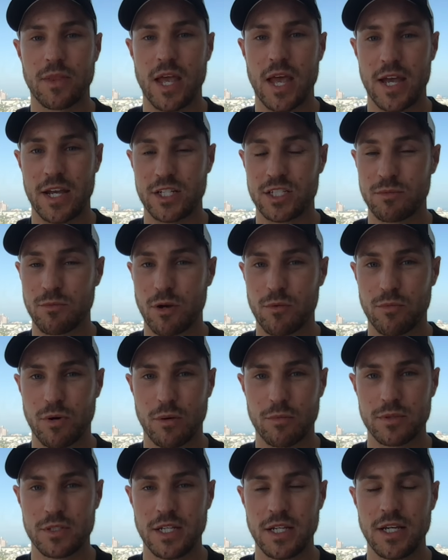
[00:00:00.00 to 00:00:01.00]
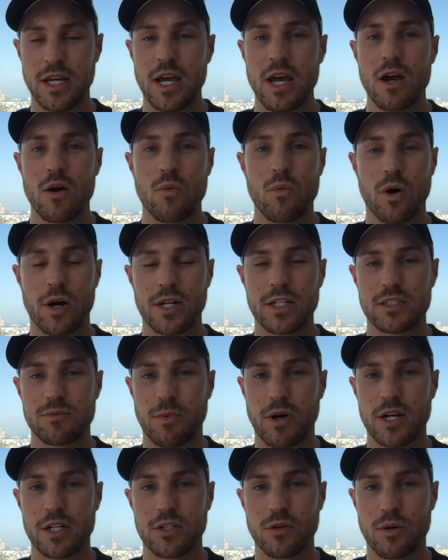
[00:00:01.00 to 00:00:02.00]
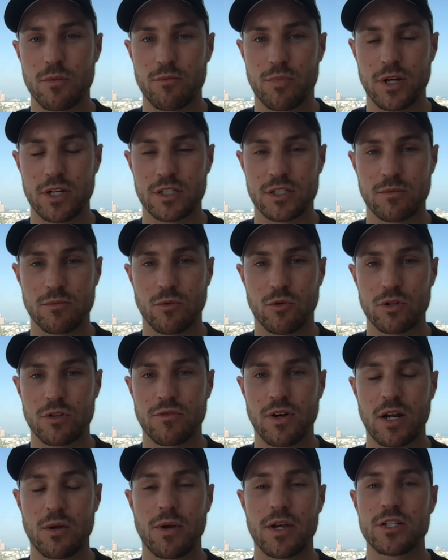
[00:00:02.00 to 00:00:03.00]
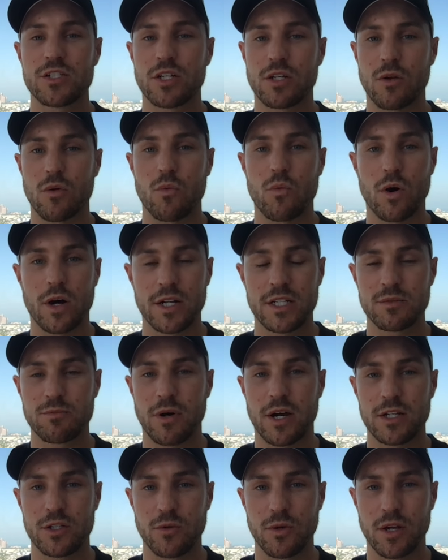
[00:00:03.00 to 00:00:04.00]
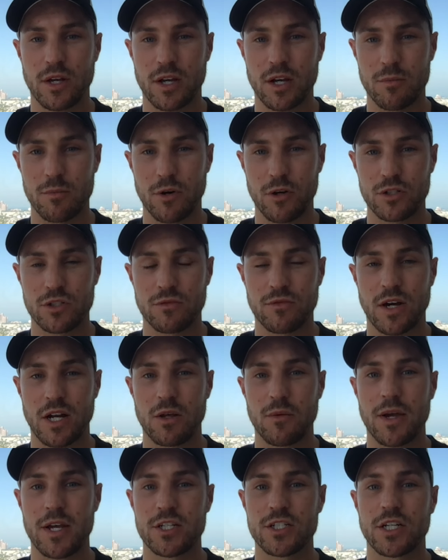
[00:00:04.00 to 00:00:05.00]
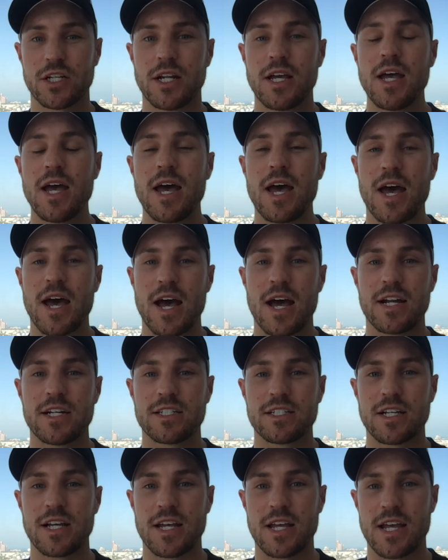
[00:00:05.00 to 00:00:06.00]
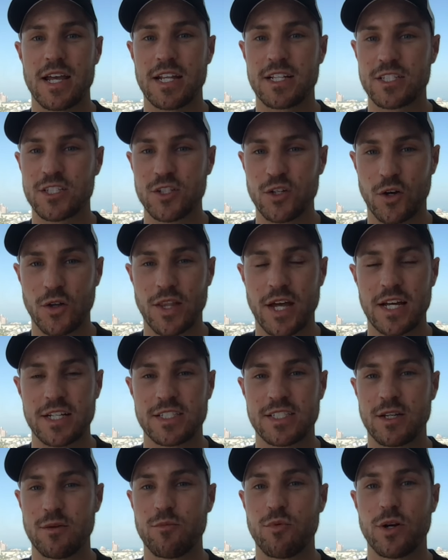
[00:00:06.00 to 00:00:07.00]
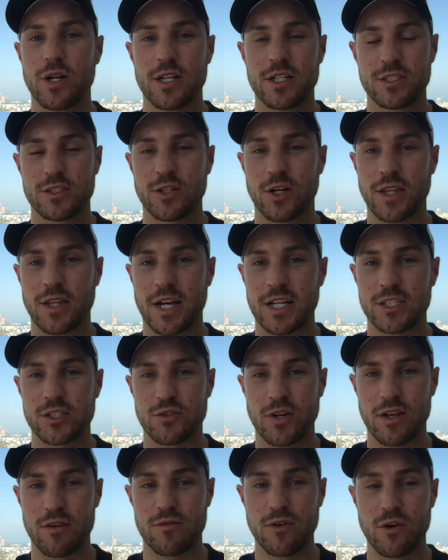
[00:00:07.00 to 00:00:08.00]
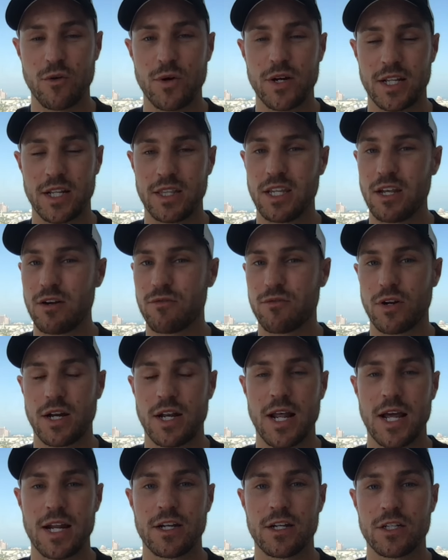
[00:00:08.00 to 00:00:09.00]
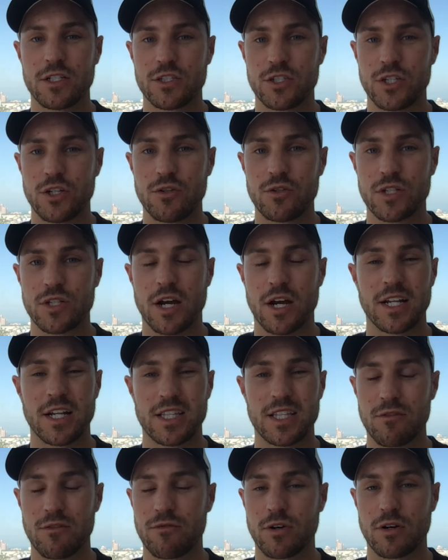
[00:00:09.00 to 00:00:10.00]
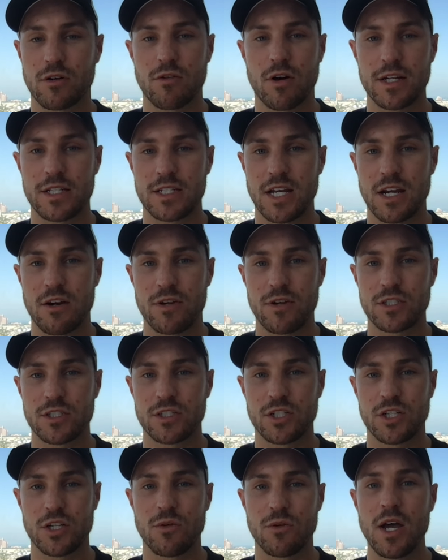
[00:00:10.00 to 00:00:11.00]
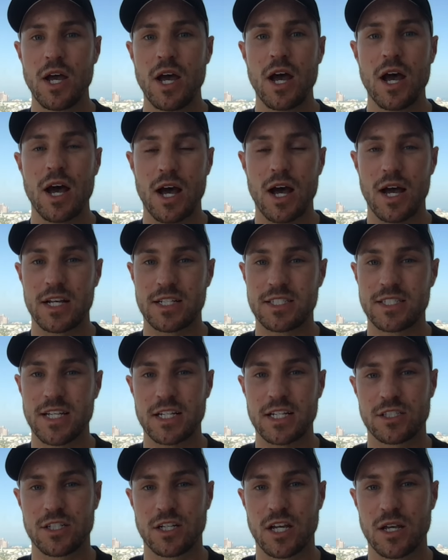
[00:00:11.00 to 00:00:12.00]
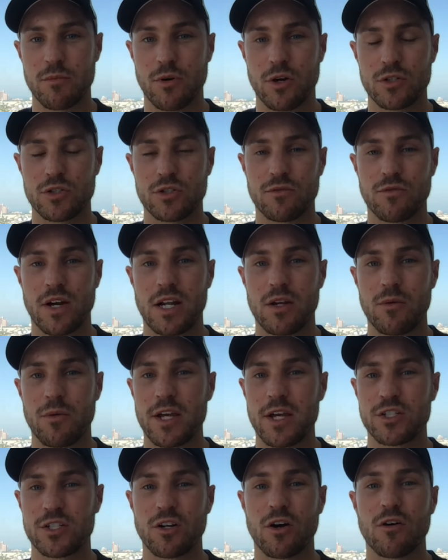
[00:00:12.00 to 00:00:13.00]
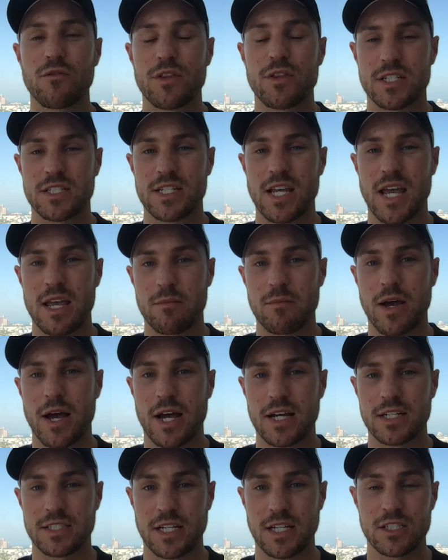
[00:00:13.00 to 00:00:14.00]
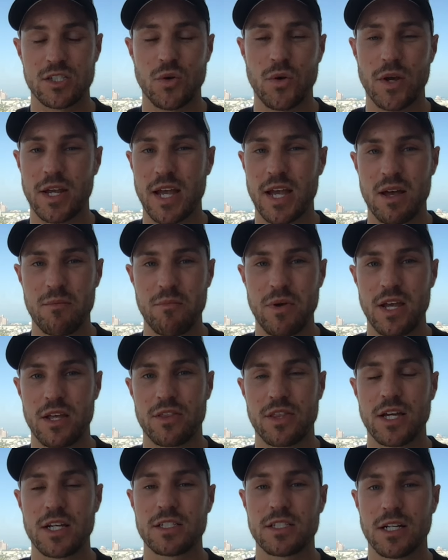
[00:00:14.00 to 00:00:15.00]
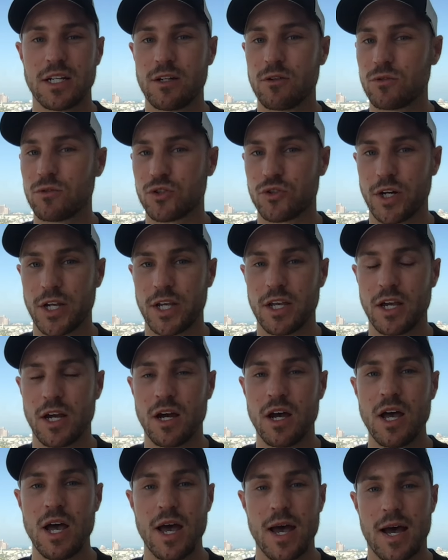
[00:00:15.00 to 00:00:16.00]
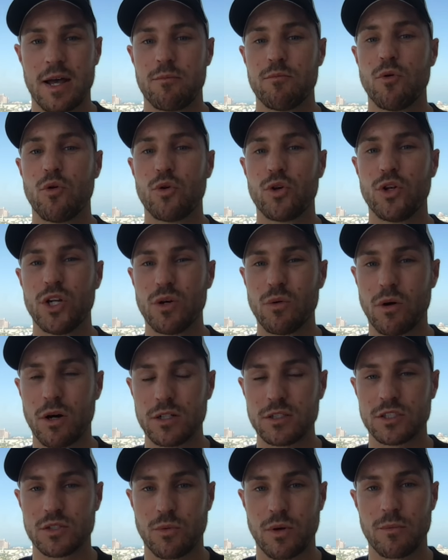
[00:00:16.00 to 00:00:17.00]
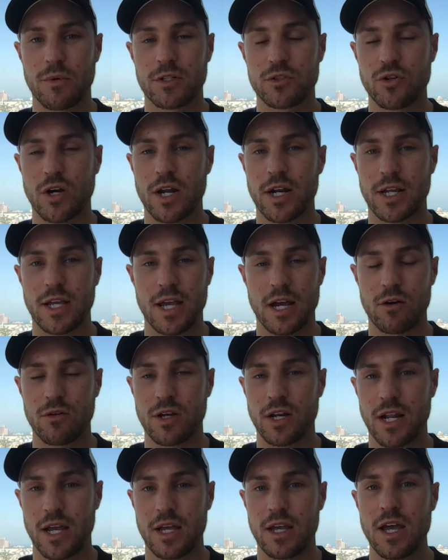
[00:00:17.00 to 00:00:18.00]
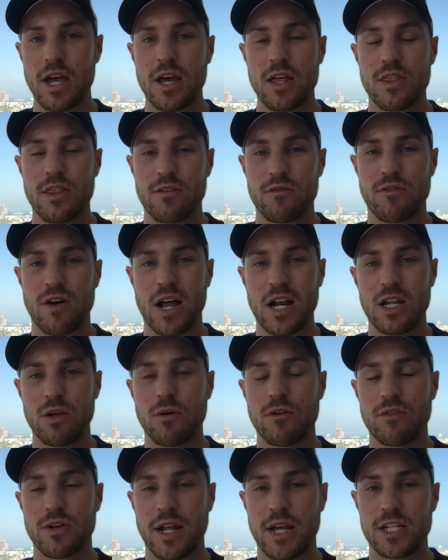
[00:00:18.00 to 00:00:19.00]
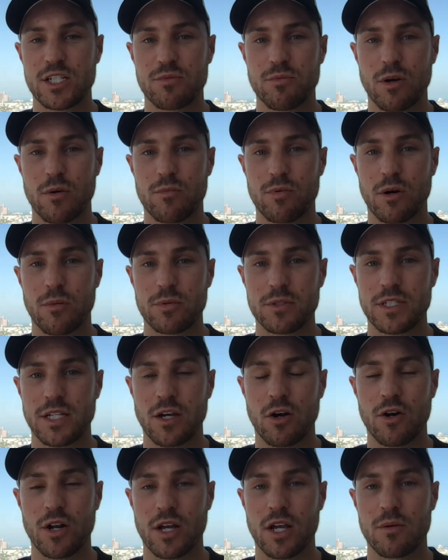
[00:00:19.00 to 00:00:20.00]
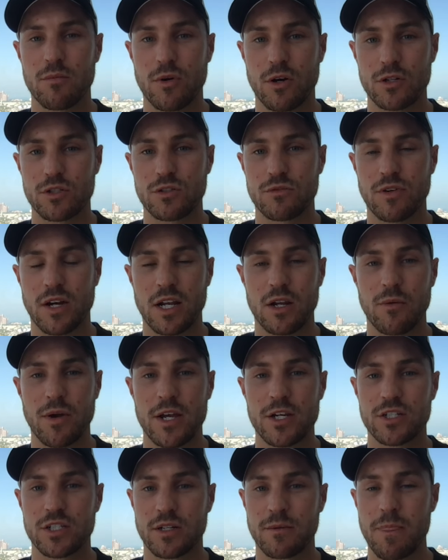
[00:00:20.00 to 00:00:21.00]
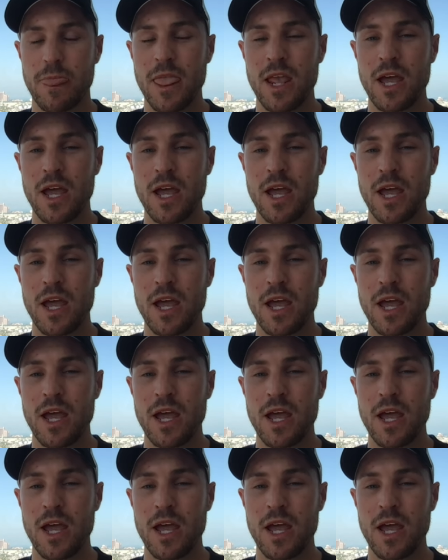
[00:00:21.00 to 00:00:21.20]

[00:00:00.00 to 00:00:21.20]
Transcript: HMO property. One is by doing bricks and mortar valuation. One is by doing a commercial valuation. And it's not that simple and it's not that straightforward. And different lenders use kind of different criteria to assess the commercial valuation of the same asset. So it can make things a little trickier and more nuanced when we're trying to calculate the value of an HMO property on a commercial valuation.